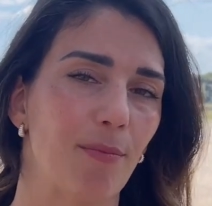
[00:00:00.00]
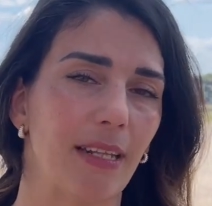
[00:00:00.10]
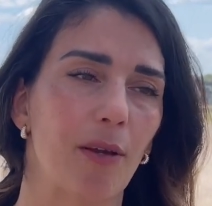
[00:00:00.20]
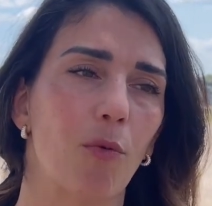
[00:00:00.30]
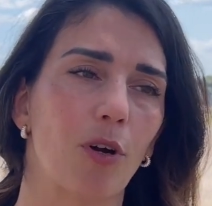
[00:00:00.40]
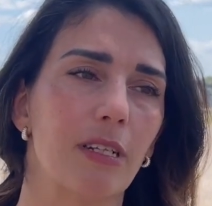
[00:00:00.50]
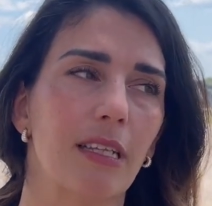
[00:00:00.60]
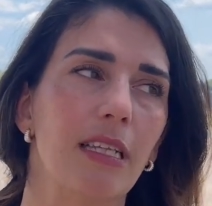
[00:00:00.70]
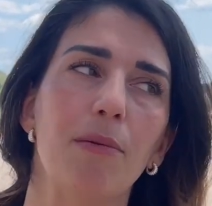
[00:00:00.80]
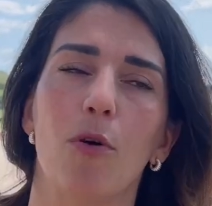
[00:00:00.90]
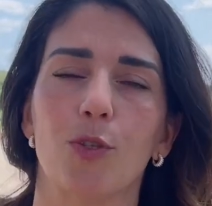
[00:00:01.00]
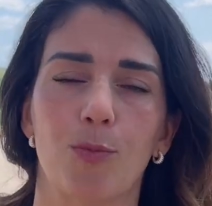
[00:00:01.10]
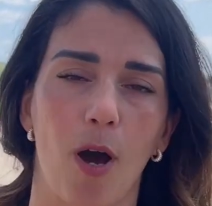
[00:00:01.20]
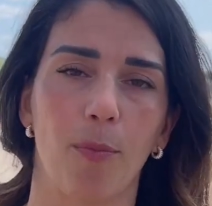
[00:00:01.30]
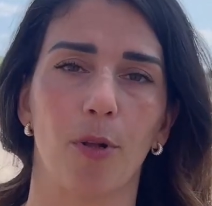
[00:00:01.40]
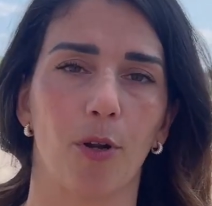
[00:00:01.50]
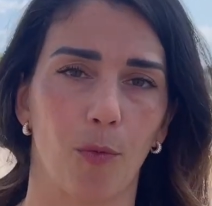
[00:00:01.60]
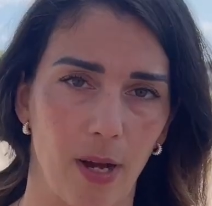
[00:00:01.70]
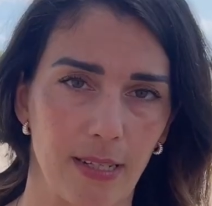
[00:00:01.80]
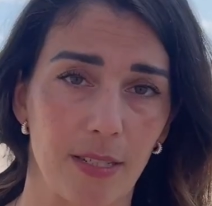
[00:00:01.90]
but they weren't the most popular
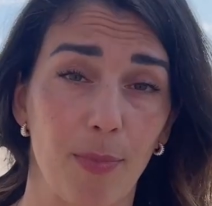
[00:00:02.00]
ones.